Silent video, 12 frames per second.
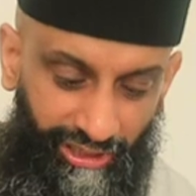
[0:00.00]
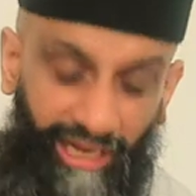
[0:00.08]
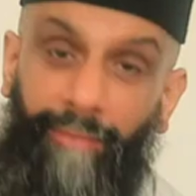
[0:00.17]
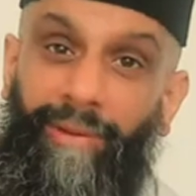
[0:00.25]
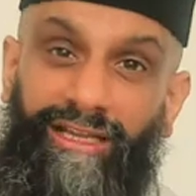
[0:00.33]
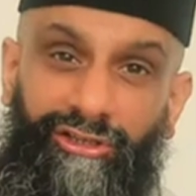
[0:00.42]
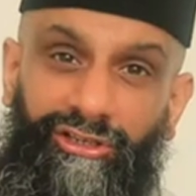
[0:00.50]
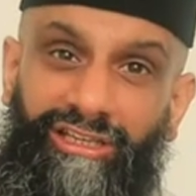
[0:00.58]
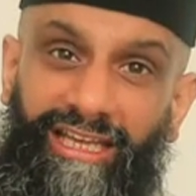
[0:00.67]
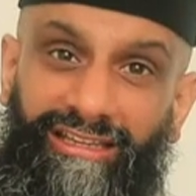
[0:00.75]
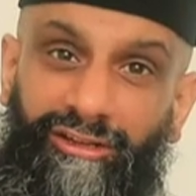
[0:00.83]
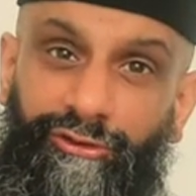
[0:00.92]
Am I going to
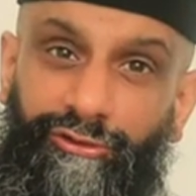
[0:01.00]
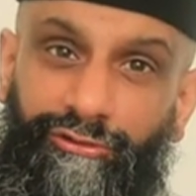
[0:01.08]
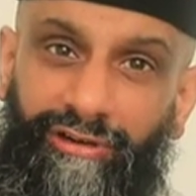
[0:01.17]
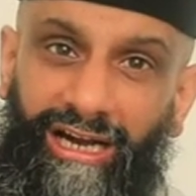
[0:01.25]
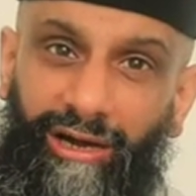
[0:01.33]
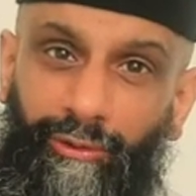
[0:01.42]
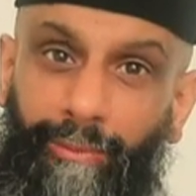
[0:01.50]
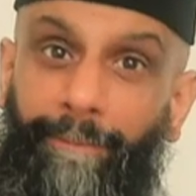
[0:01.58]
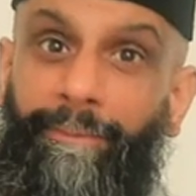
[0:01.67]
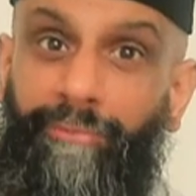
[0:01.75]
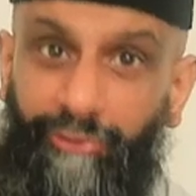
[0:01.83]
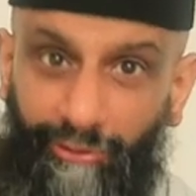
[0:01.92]
get the hoover out?
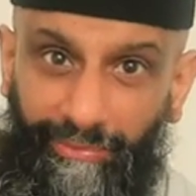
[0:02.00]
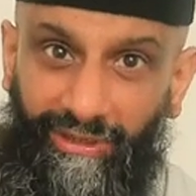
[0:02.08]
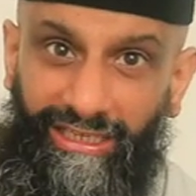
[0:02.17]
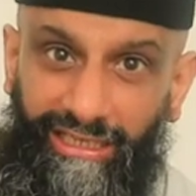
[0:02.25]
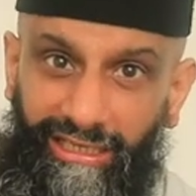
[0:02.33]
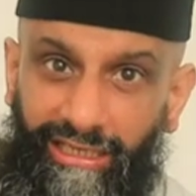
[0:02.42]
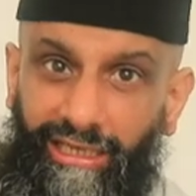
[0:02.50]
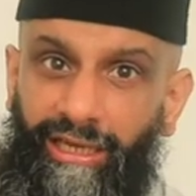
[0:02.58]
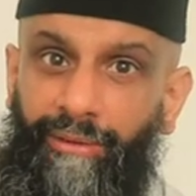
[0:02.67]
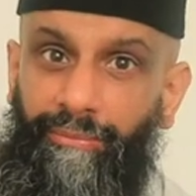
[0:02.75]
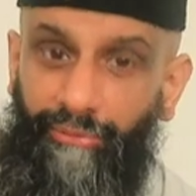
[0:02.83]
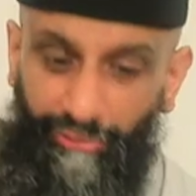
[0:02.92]
Probably,
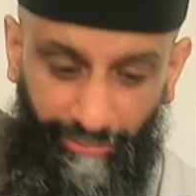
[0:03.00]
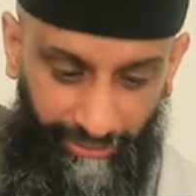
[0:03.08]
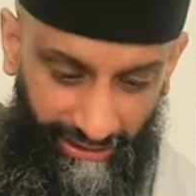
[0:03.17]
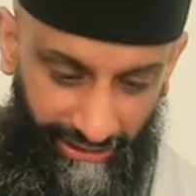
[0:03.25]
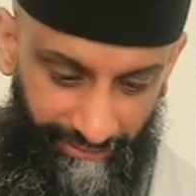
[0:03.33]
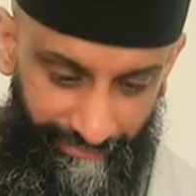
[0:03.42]
probably.